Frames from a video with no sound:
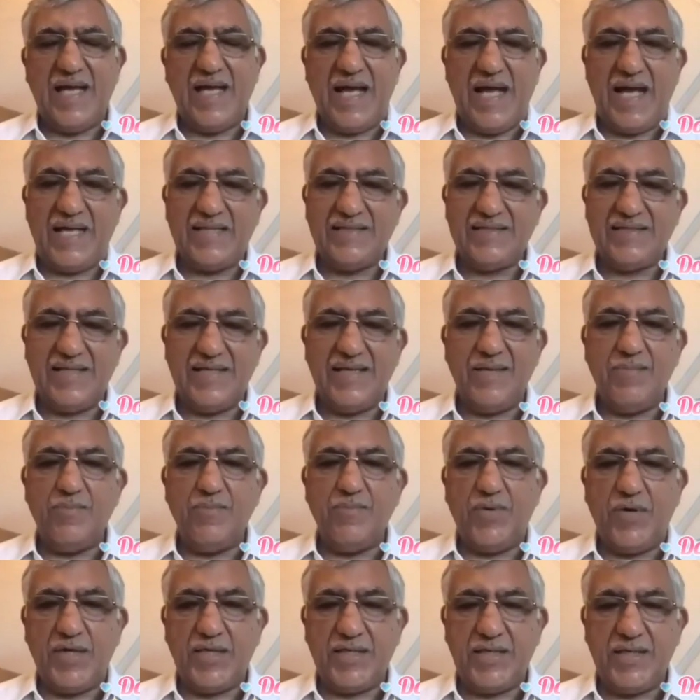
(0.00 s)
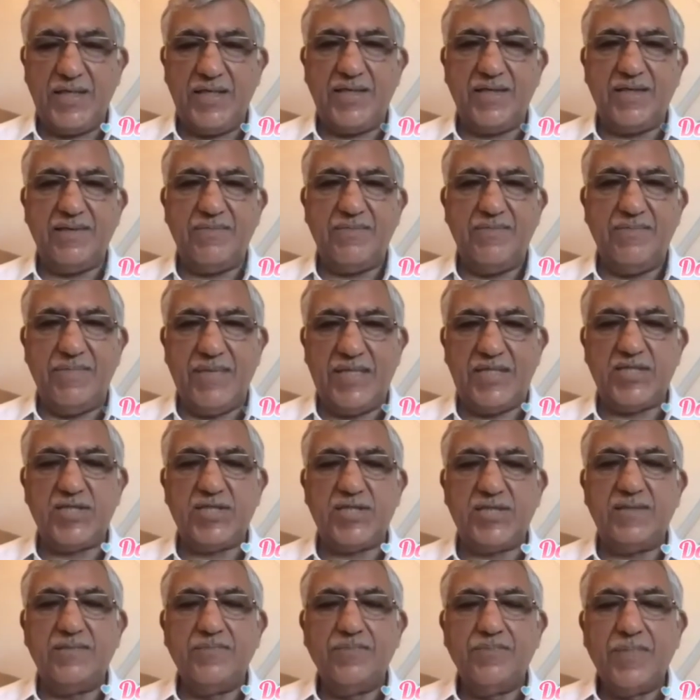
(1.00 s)
as an important
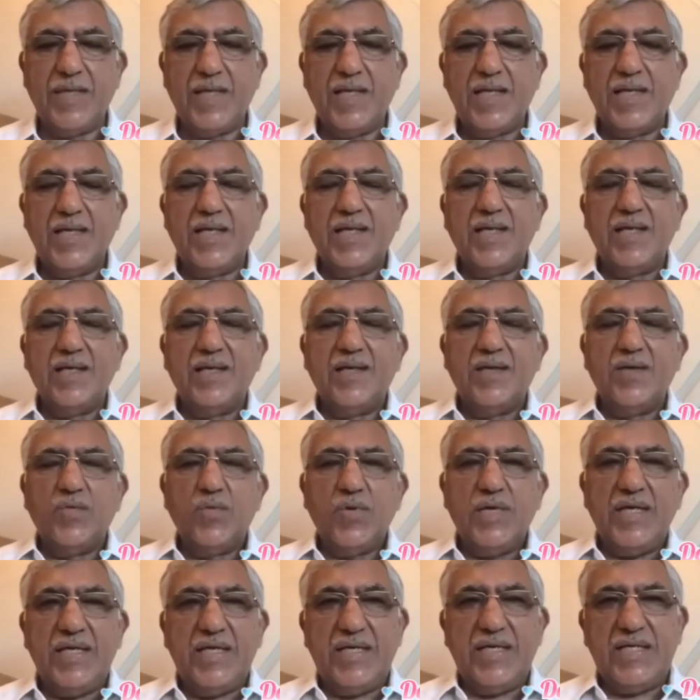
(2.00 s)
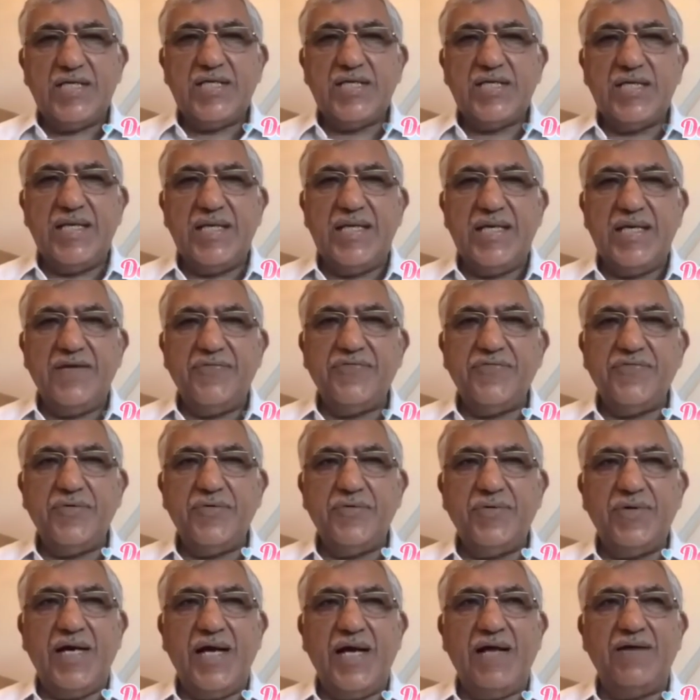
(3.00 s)
measure. Initially, if
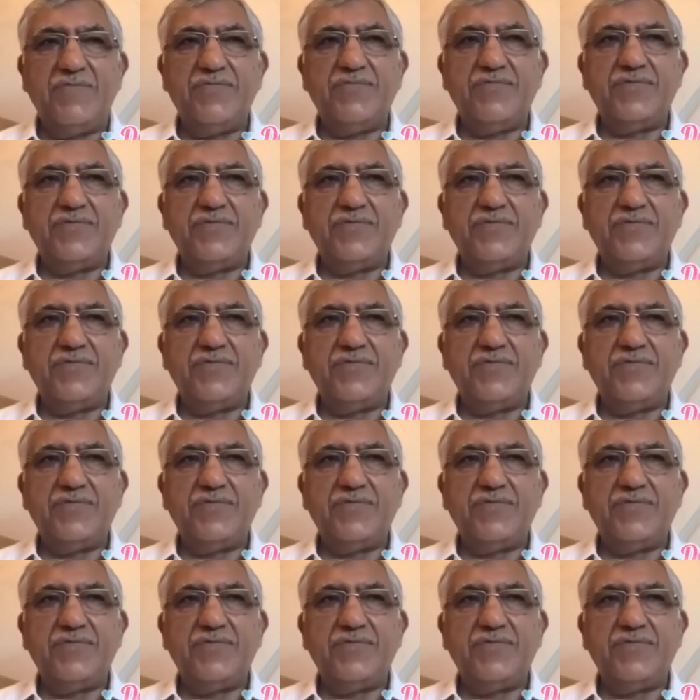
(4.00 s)
you have